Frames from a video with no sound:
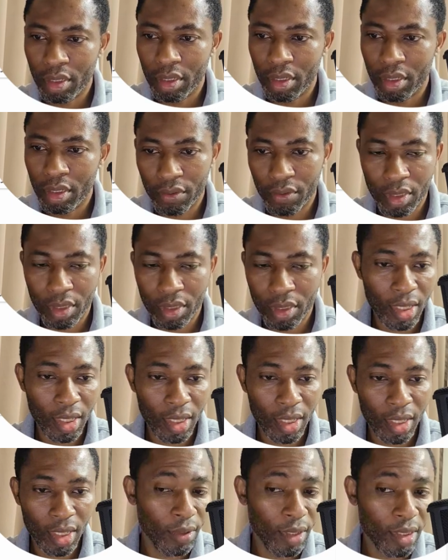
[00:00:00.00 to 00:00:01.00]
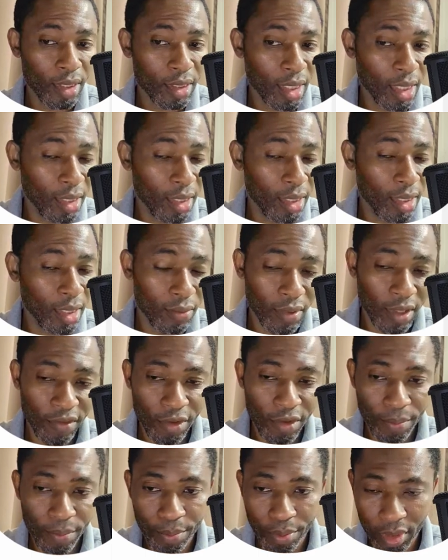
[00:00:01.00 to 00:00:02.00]
You see that it works, and then we have
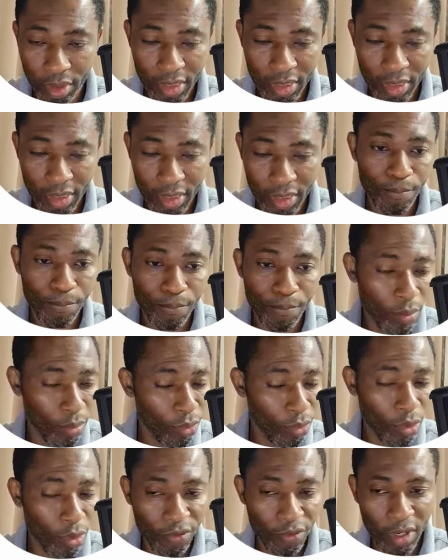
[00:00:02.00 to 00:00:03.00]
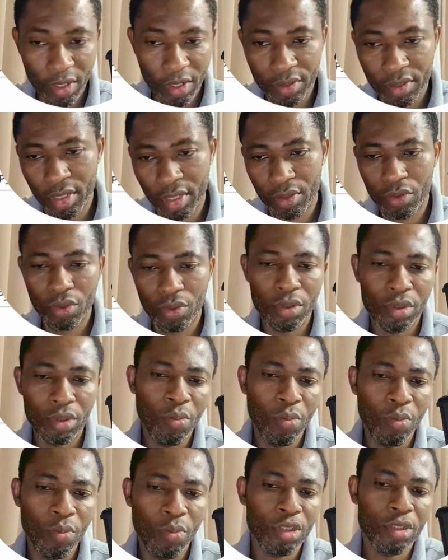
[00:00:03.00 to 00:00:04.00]
imported the Moodle files there. So you
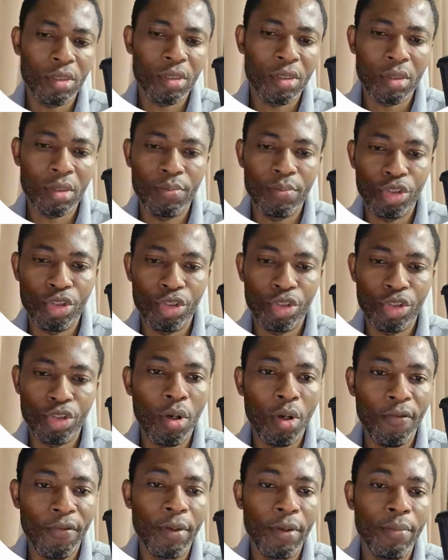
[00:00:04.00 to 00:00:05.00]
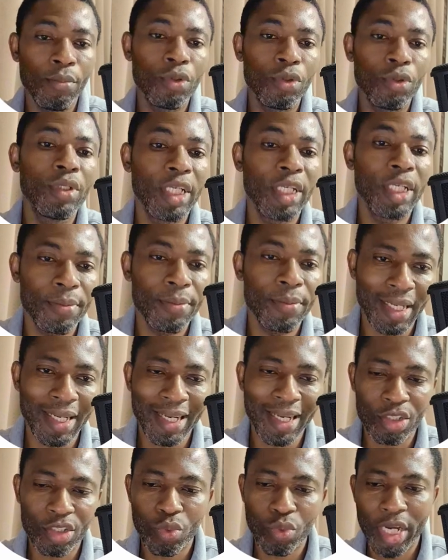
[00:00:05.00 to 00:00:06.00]
must be sure of the Moodle names, and
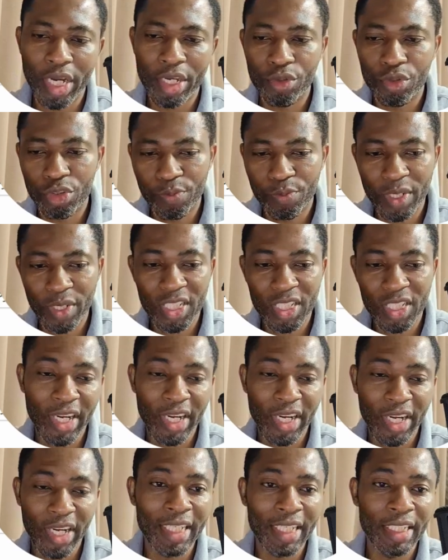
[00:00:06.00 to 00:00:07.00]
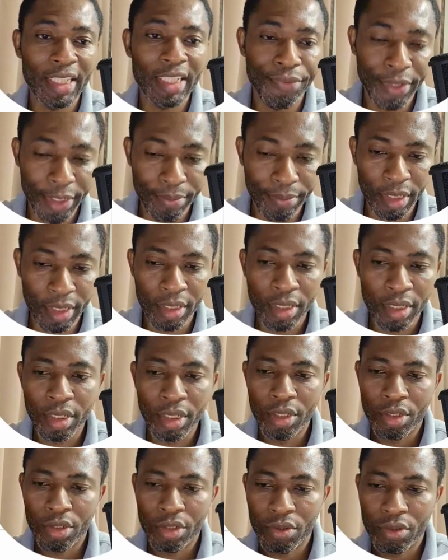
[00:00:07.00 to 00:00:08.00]
that's why you specify that in the README,
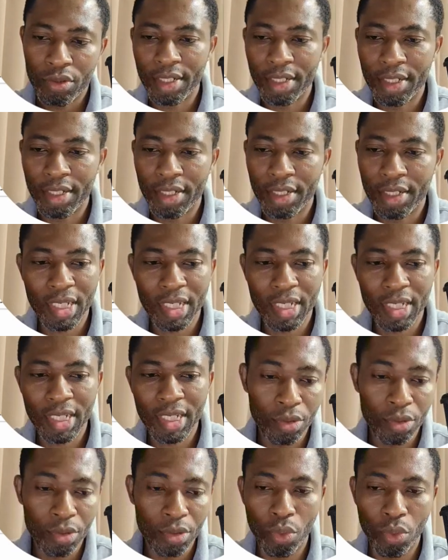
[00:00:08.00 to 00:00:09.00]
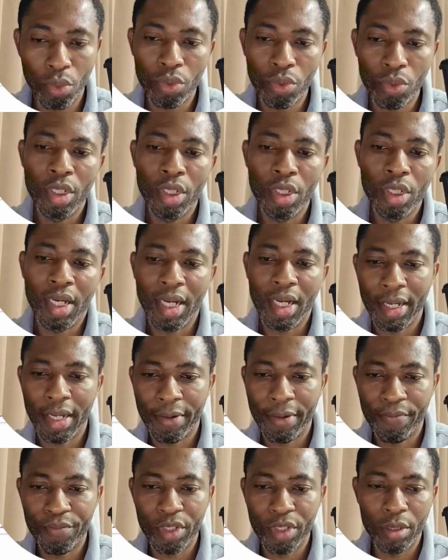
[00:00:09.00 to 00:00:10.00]
so that the users know
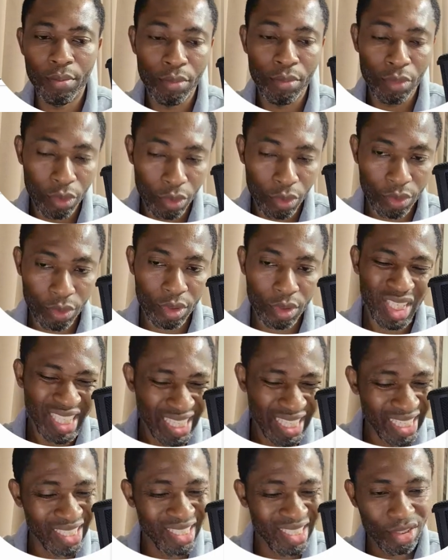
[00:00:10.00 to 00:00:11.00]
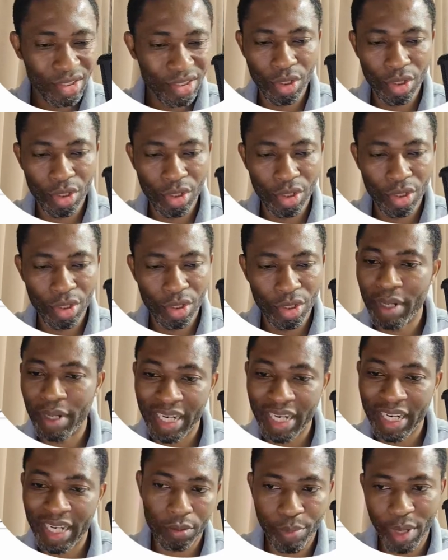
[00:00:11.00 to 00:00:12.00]
the Moodles in your
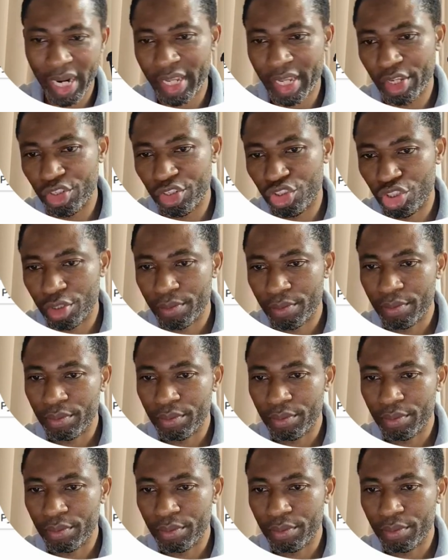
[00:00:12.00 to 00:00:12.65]
Python package.